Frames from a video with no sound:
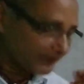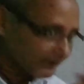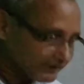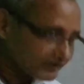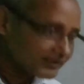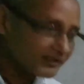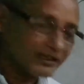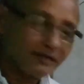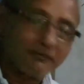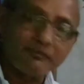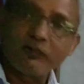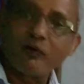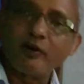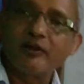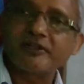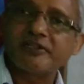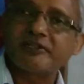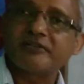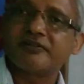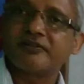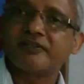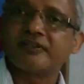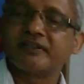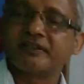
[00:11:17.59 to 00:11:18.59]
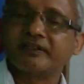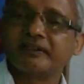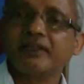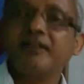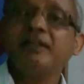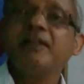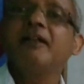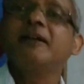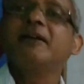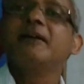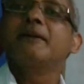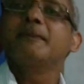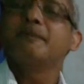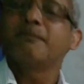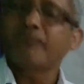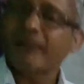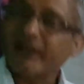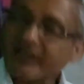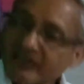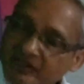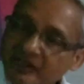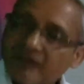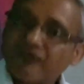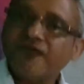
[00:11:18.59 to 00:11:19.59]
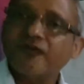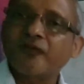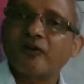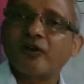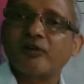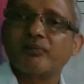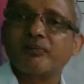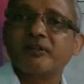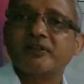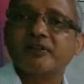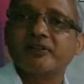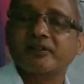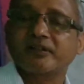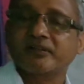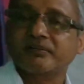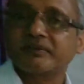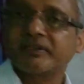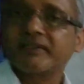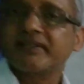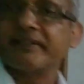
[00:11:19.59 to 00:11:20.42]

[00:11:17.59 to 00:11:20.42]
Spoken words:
let's avoid using the passive formation of the